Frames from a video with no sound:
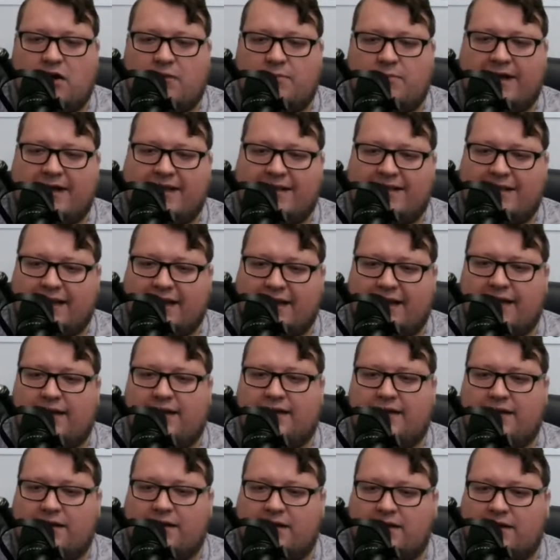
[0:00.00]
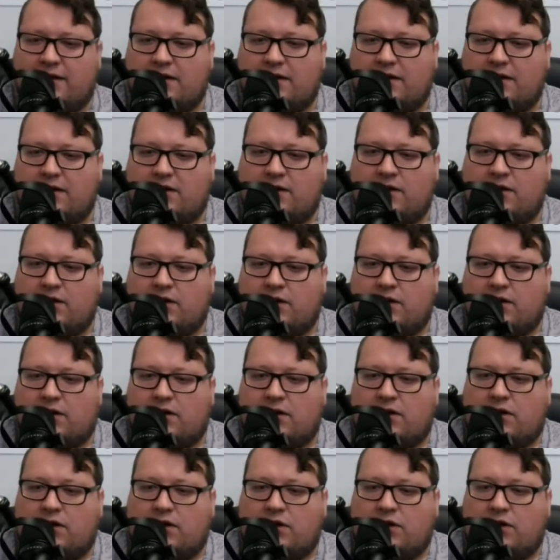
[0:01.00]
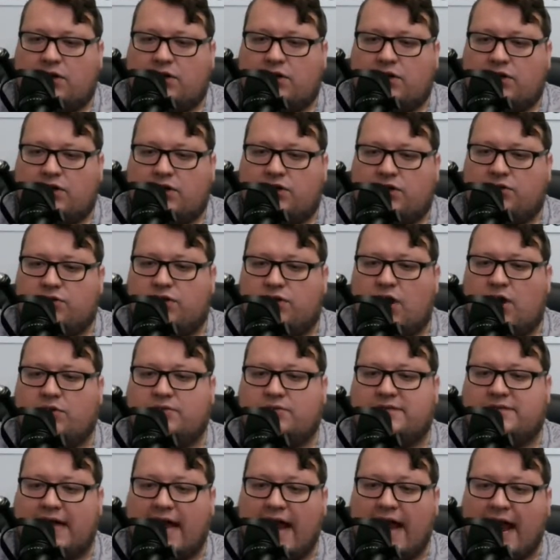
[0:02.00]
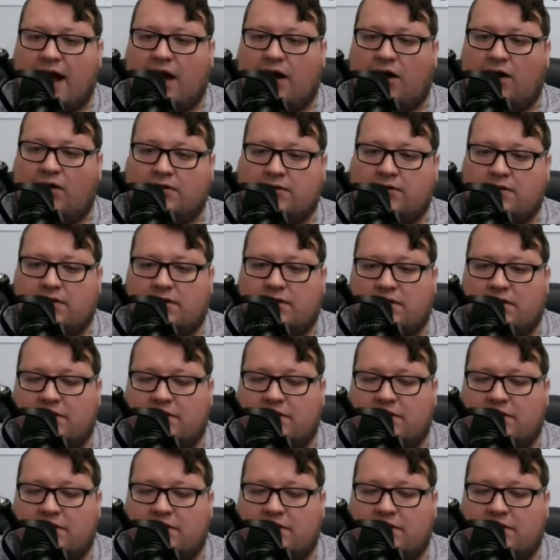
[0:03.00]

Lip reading: But then you go down